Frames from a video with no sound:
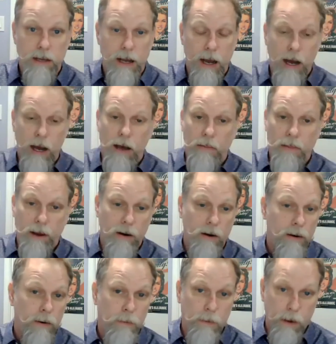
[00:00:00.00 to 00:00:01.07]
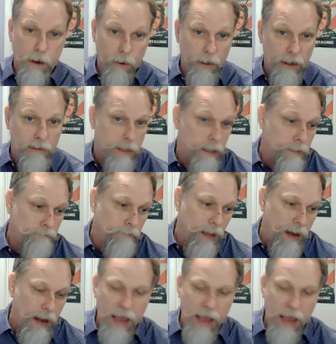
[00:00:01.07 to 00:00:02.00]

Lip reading: That's an